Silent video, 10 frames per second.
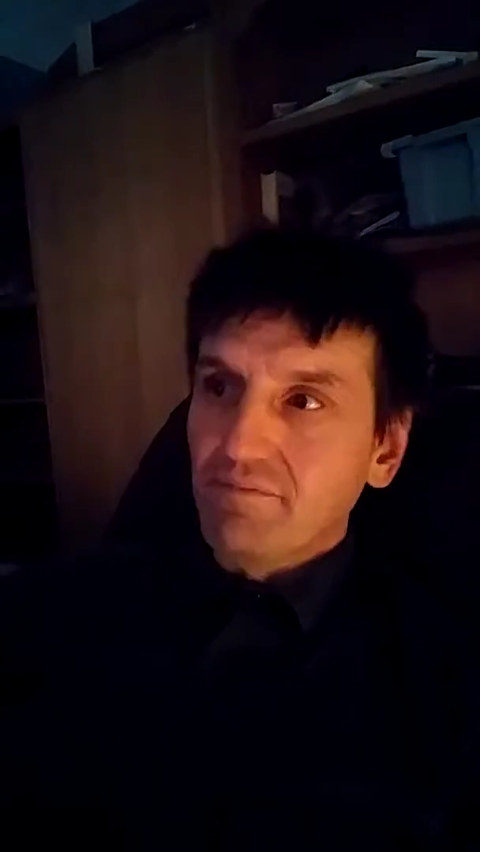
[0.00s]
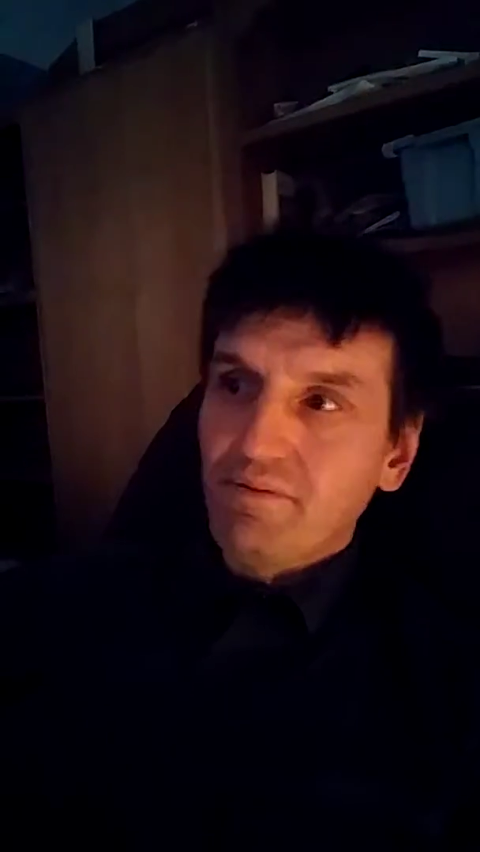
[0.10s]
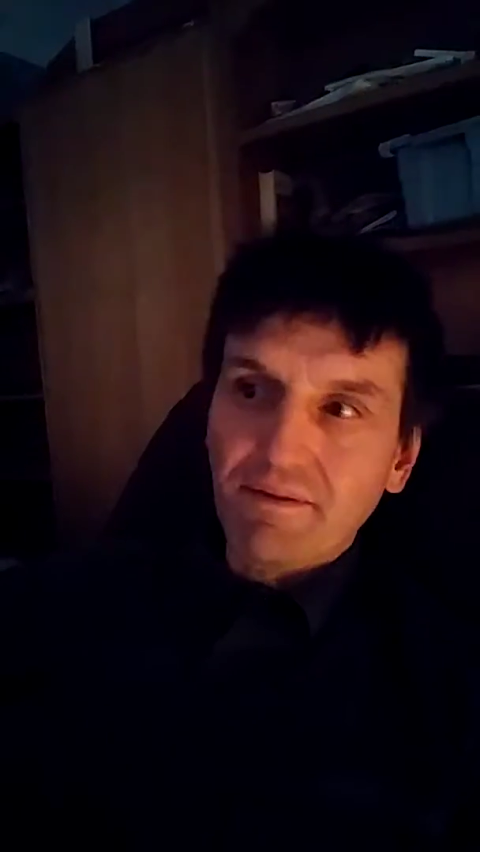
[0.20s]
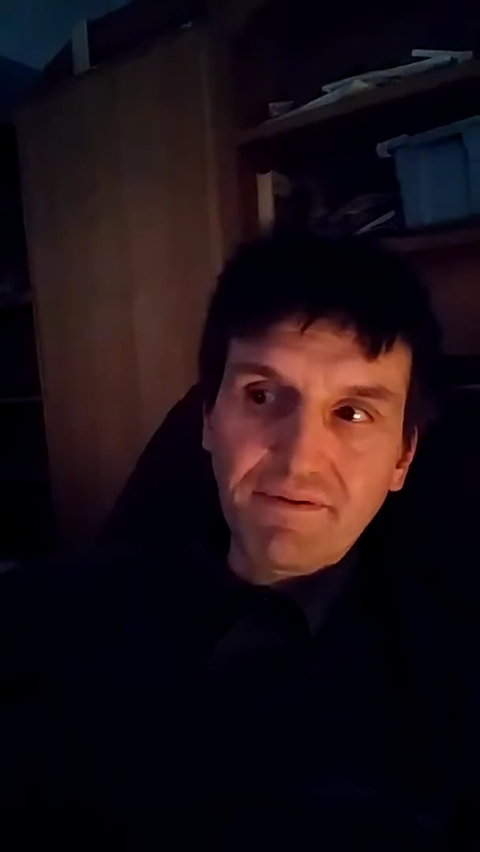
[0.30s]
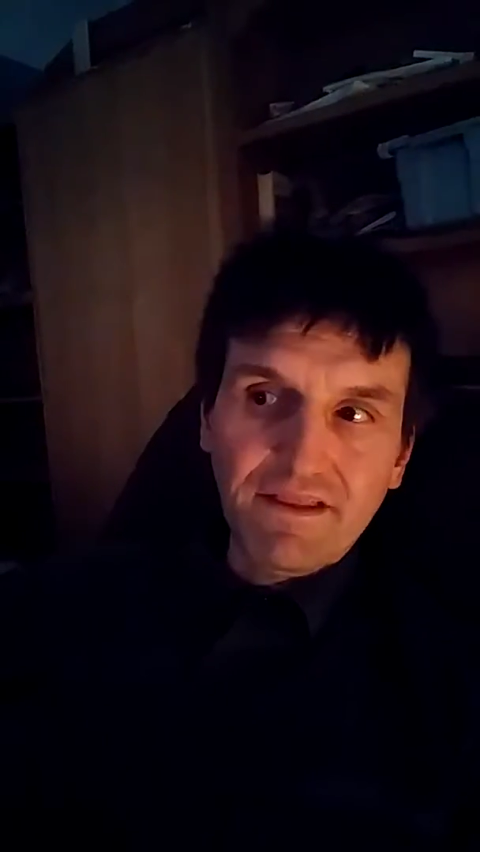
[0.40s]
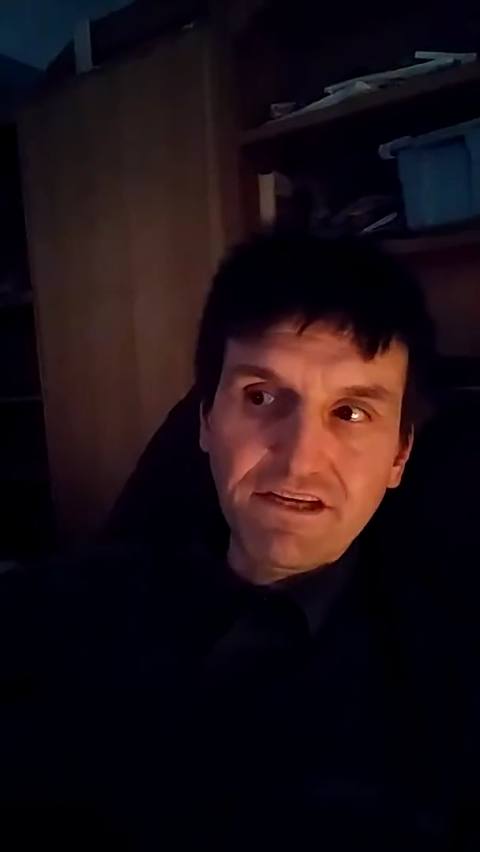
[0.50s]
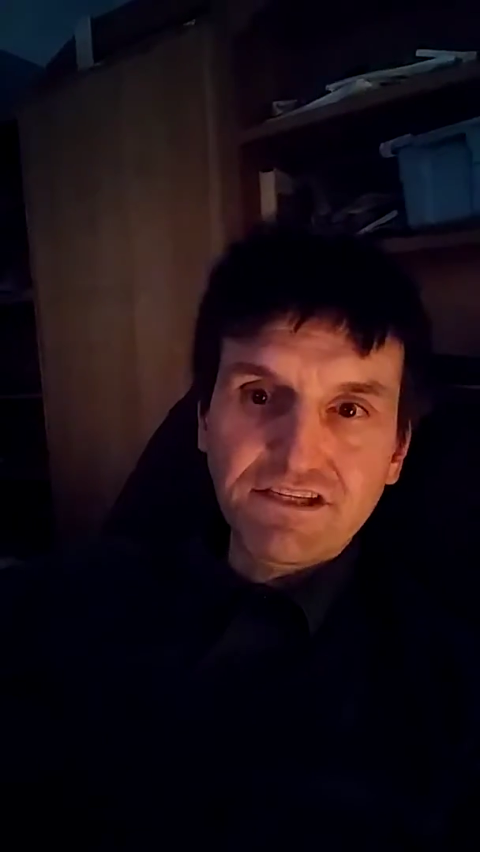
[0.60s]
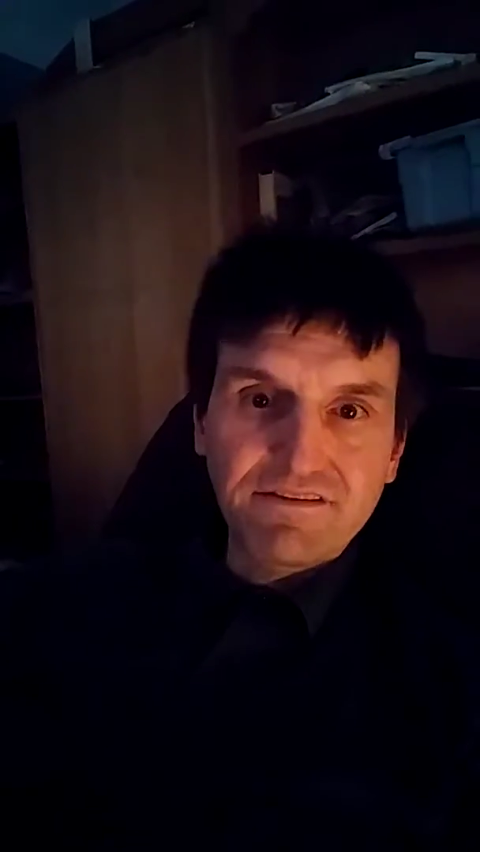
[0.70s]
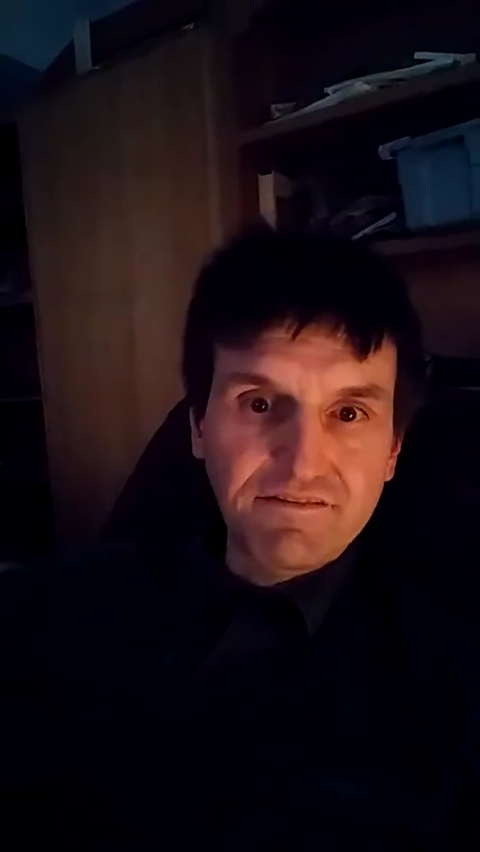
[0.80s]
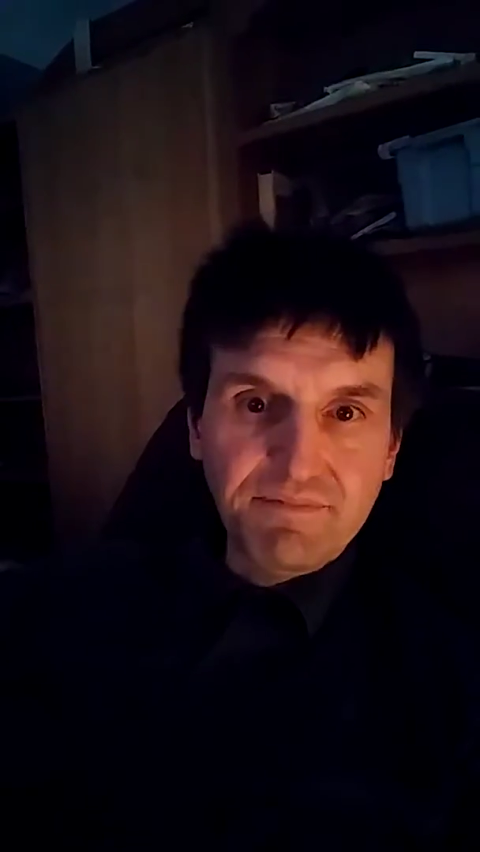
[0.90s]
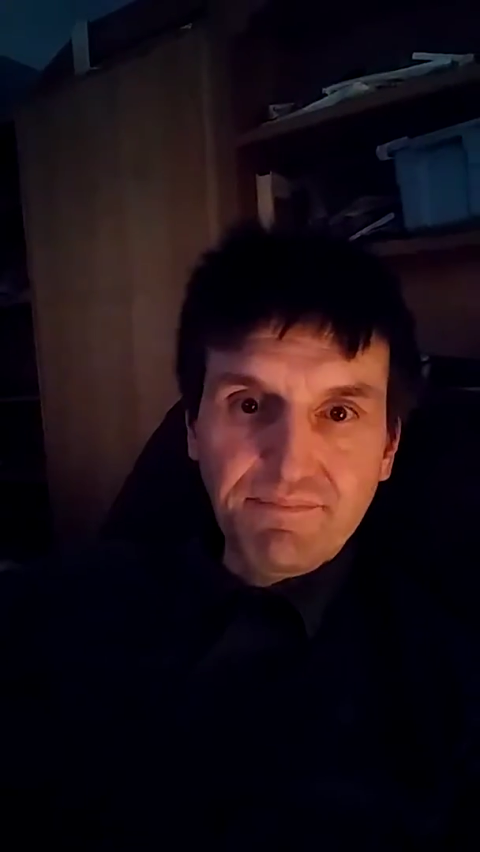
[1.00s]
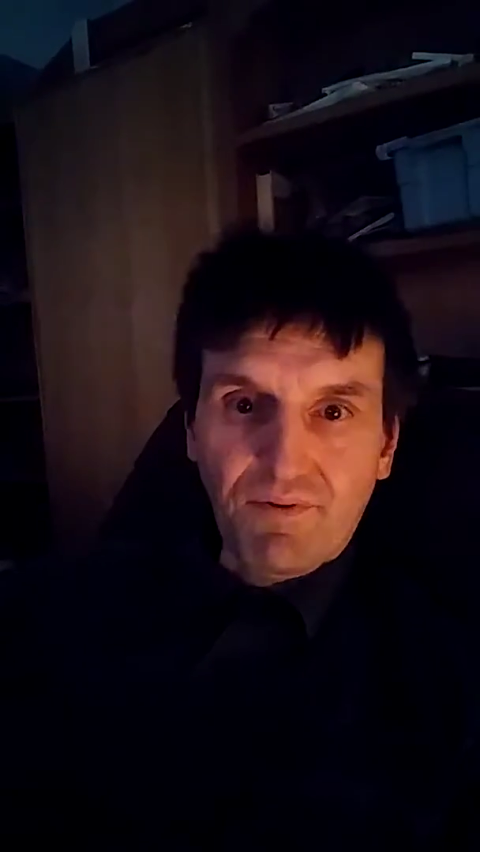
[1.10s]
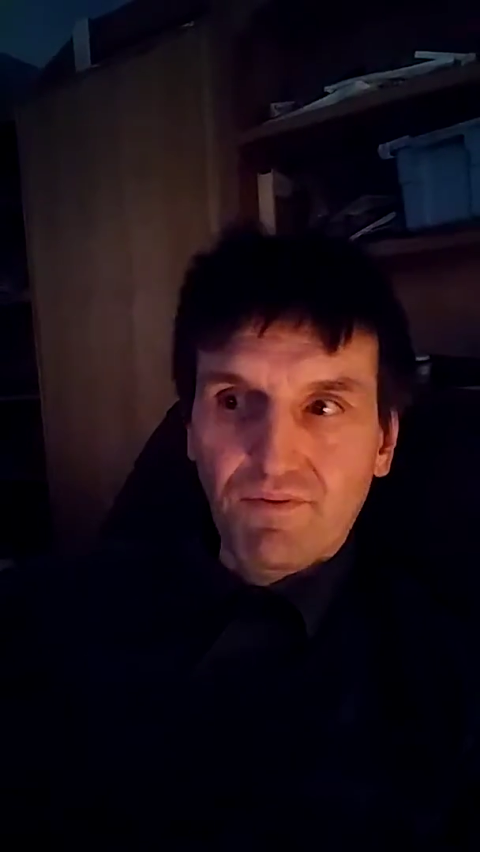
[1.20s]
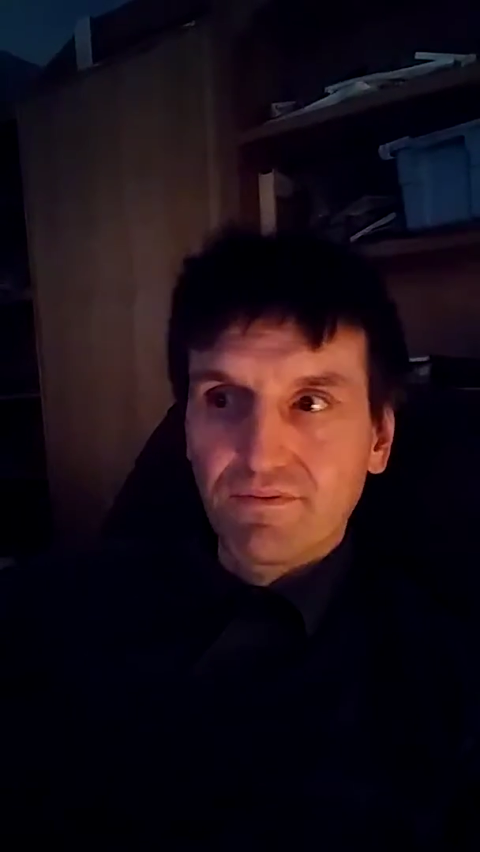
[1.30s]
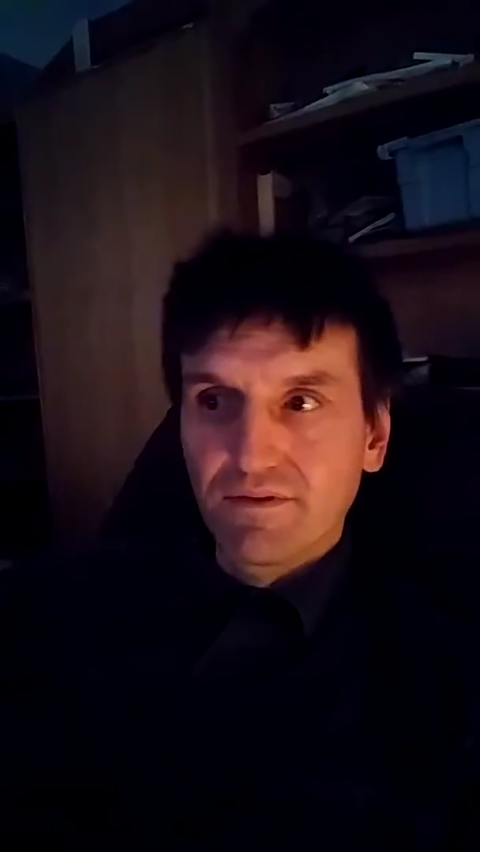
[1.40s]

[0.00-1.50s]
populations of people.